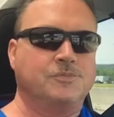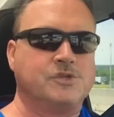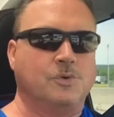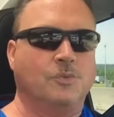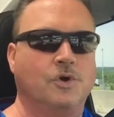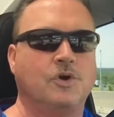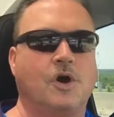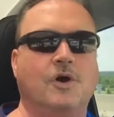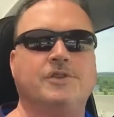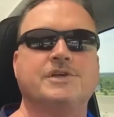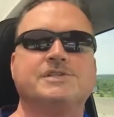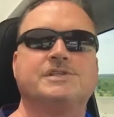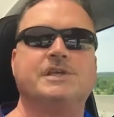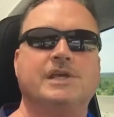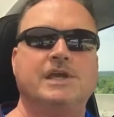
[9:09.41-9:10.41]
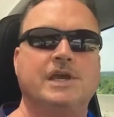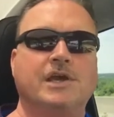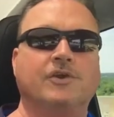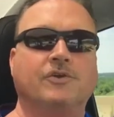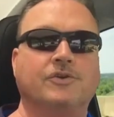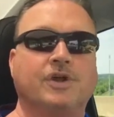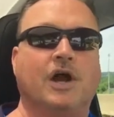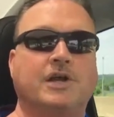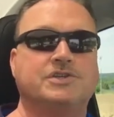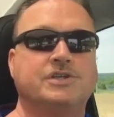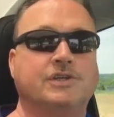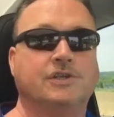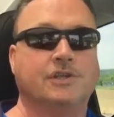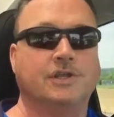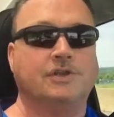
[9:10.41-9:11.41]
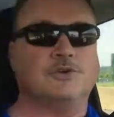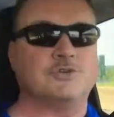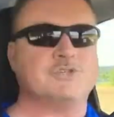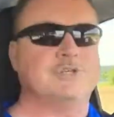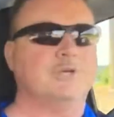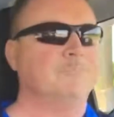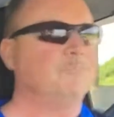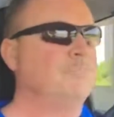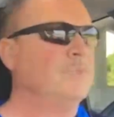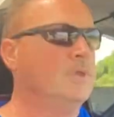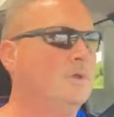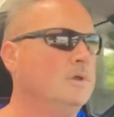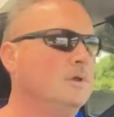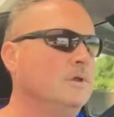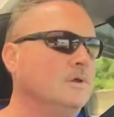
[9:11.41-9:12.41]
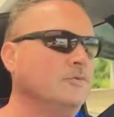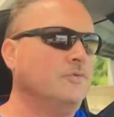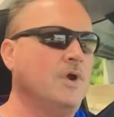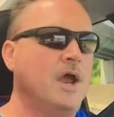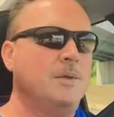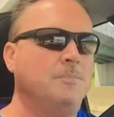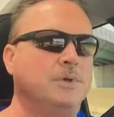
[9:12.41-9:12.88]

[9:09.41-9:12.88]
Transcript: So we'll call this the Introduction to Leadership, right?